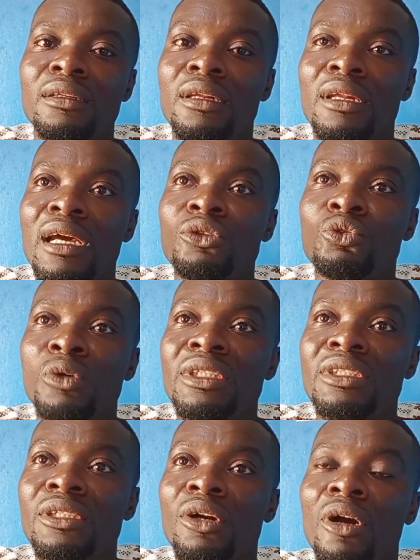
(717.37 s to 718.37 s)
let
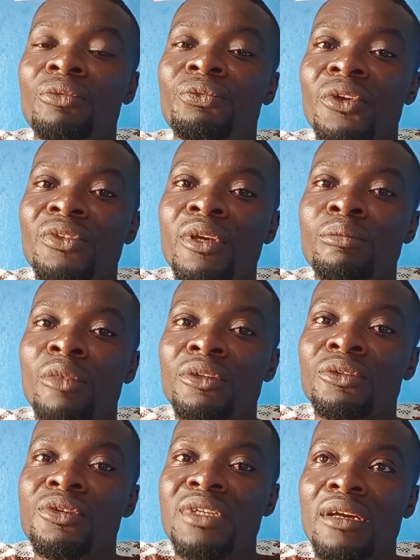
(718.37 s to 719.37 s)
20 or 50
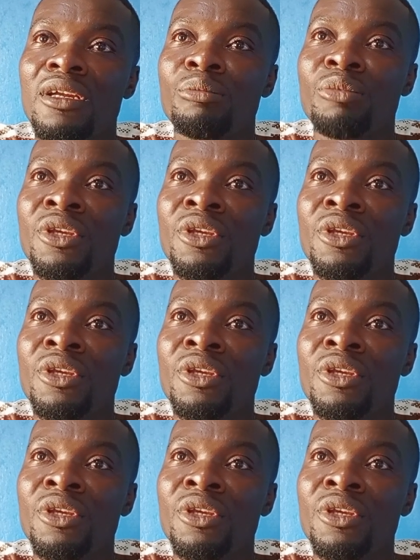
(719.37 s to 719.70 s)
motorcycles be